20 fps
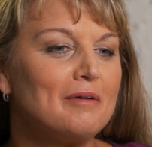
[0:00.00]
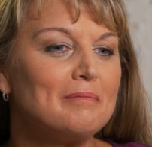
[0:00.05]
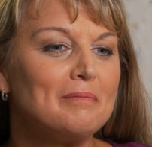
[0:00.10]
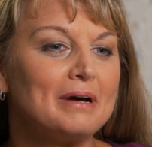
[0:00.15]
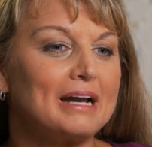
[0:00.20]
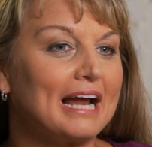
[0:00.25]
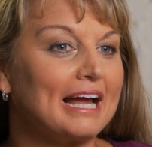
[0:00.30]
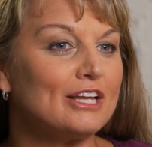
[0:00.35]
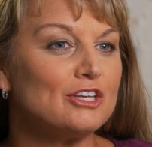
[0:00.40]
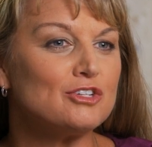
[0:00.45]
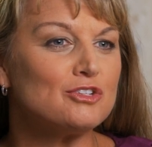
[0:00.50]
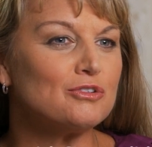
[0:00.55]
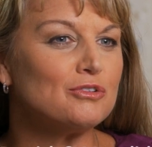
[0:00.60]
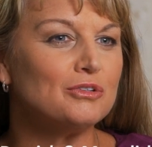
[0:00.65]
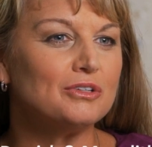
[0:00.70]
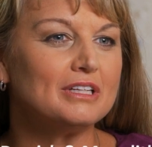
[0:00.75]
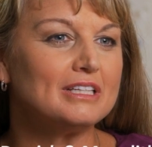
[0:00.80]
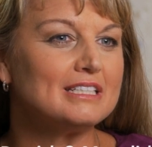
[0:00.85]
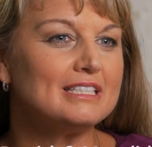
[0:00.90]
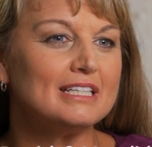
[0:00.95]
But I
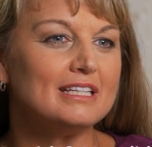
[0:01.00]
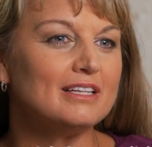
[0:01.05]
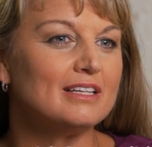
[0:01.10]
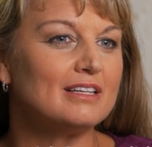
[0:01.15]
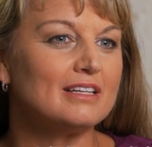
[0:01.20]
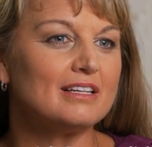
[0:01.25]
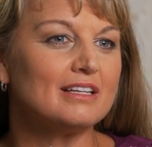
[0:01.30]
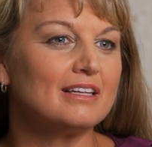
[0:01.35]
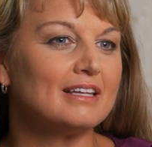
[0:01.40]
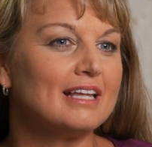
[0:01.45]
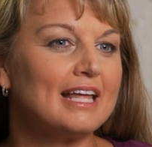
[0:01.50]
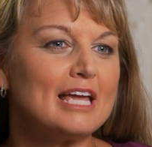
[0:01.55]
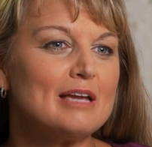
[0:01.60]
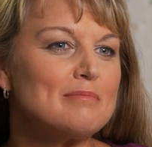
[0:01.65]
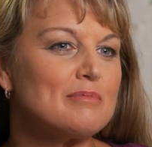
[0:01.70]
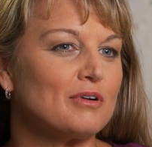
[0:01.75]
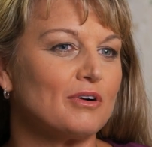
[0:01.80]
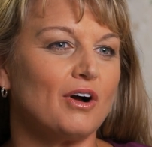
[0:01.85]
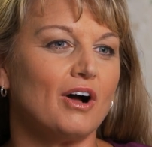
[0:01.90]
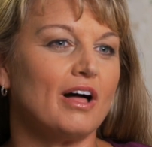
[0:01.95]
truly didn't
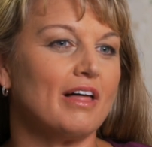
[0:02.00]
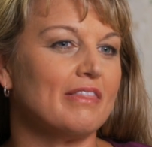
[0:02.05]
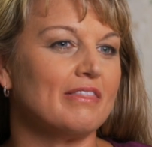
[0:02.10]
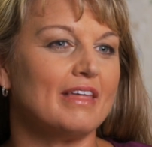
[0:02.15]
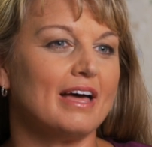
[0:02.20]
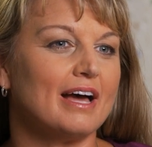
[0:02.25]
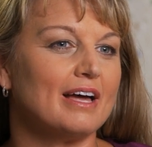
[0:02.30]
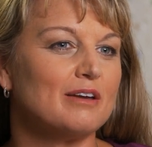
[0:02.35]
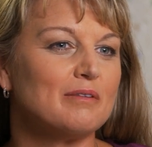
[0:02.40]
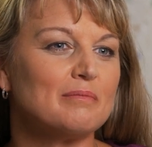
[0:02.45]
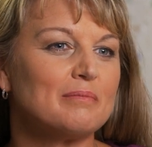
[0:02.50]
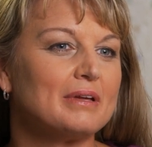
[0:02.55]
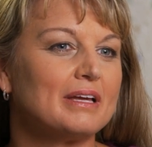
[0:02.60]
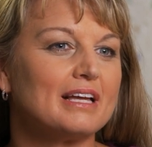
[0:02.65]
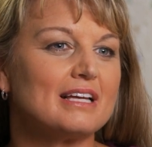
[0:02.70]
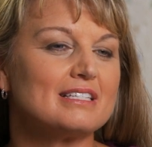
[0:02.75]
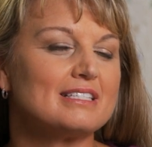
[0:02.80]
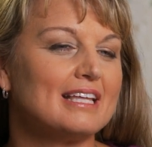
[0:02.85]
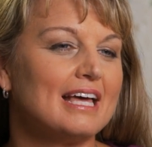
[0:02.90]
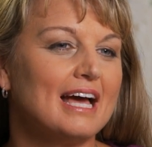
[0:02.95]
labor on that
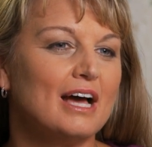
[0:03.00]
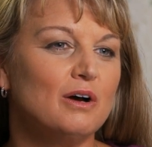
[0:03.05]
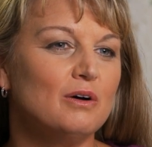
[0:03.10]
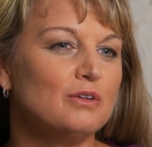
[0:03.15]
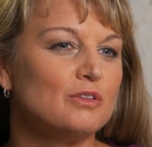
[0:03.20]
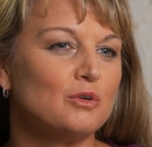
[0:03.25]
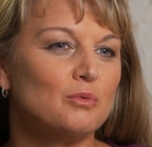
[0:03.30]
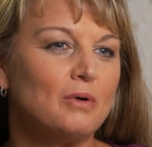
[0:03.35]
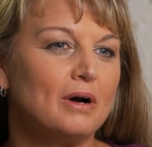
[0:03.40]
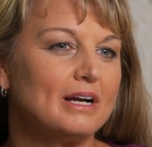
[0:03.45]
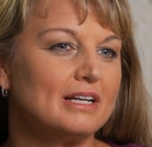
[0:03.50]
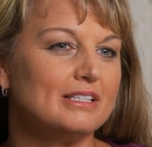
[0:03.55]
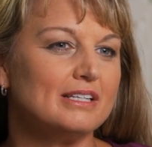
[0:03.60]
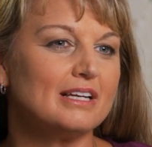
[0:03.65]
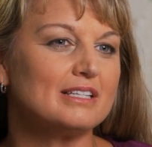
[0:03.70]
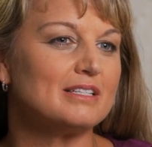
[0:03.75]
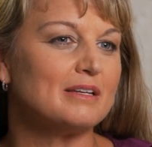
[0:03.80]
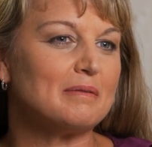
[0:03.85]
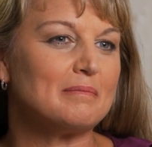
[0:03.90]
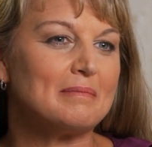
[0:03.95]
because the how and the why
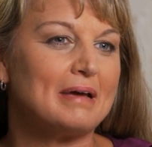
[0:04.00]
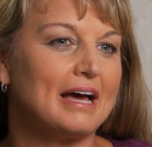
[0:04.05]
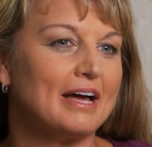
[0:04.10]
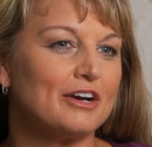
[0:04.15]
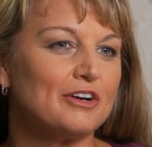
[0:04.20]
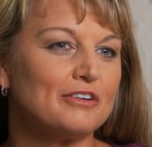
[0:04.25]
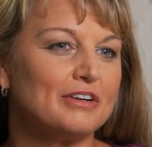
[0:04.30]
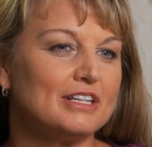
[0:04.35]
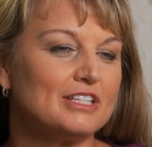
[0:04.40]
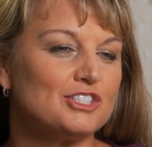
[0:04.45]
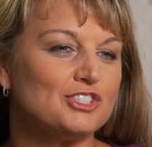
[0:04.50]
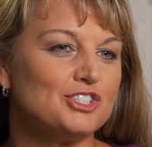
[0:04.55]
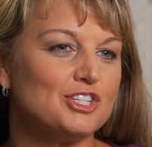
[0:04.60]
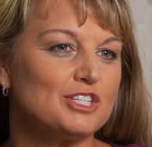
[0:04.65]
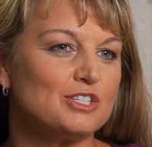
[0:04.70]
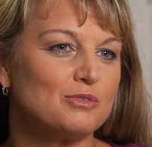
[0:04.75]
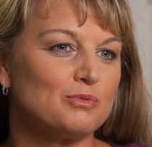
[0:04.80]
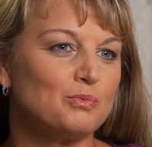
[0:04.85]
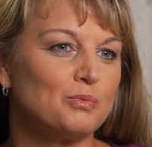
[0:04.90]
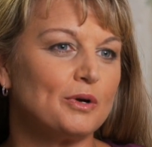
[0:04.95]
doesn't matter. It's
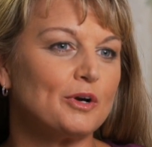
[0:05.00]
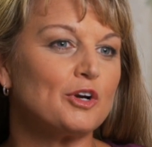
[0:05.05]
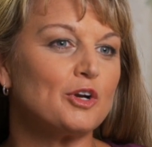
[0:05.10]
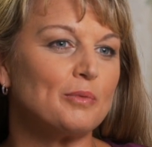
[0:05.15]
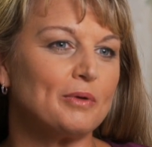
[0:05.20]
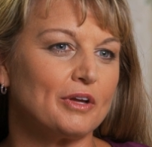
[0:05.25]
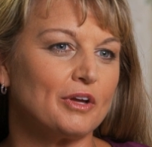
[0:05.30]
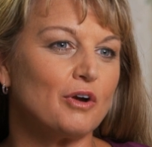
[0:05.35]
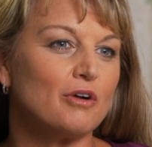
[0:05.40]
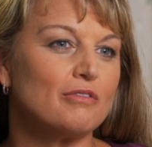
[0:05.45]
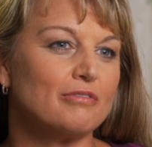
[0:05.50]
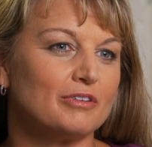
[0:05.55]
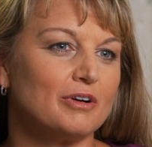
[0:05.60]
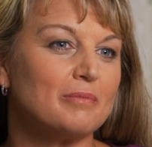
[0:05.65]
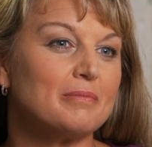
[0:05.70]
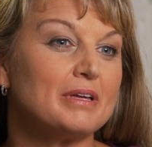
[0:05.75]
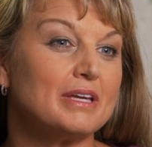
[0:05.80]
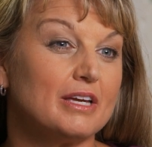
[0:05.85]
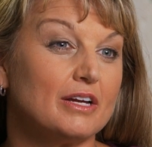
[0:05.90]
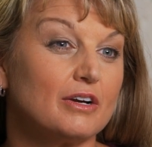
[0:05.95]
just where do we go
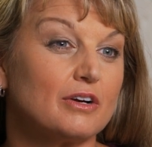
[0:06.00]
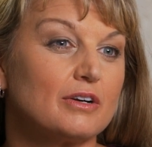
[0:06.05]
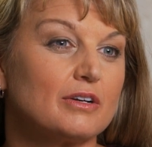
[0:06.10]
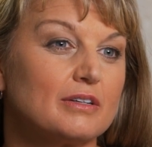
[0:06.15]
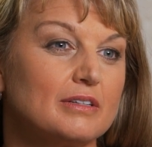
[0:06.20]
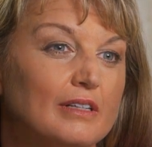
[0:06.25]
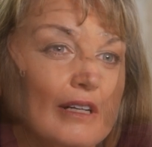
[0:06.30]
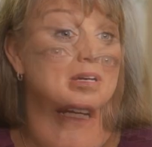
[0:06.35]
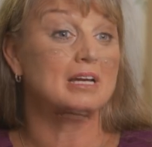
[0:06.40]
from here?